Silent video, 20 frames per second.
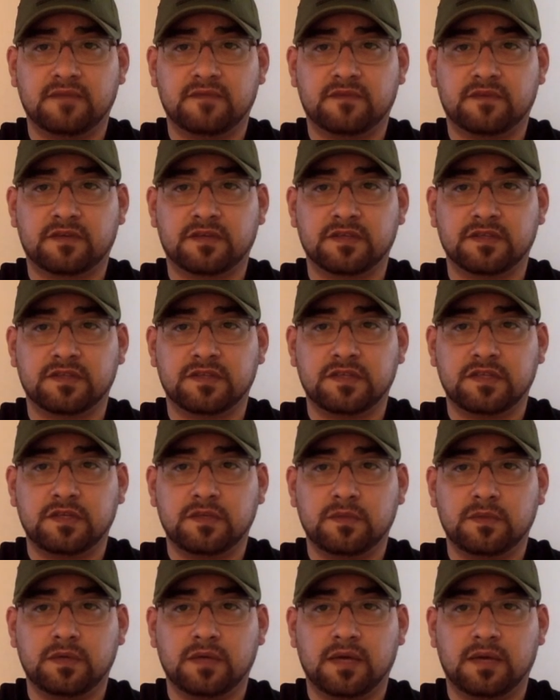for
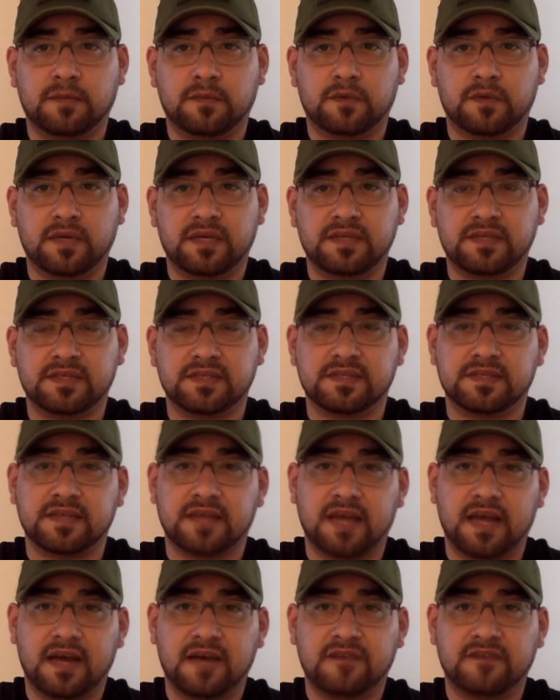continuing operations
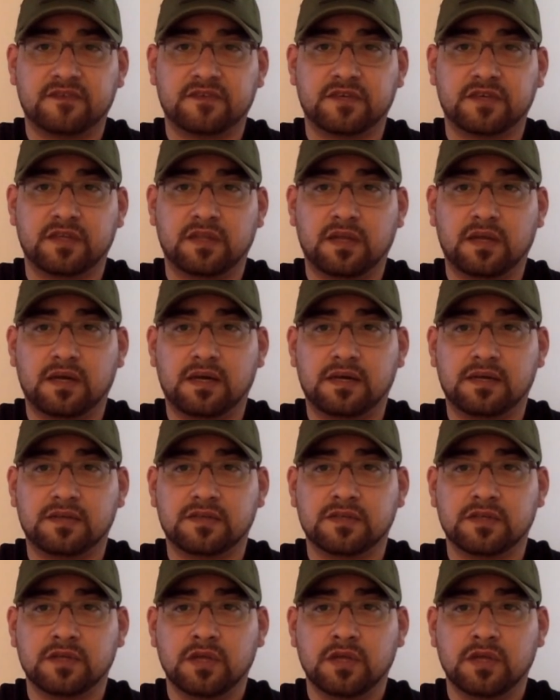after a loss